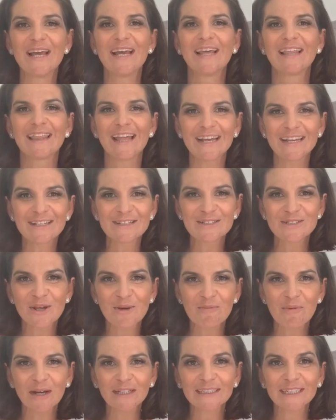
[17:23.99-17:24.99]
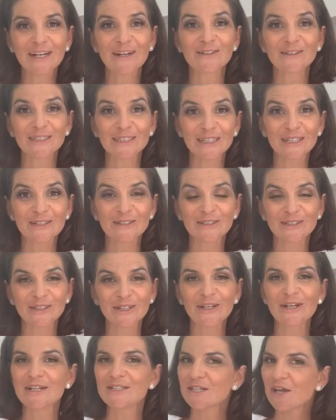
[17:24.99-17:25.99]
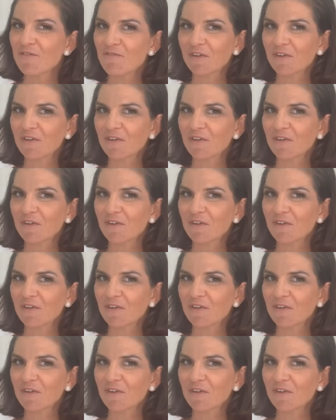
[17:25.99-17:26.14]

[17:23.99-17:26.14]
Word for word: Thank you so much and I'll see you soon and don't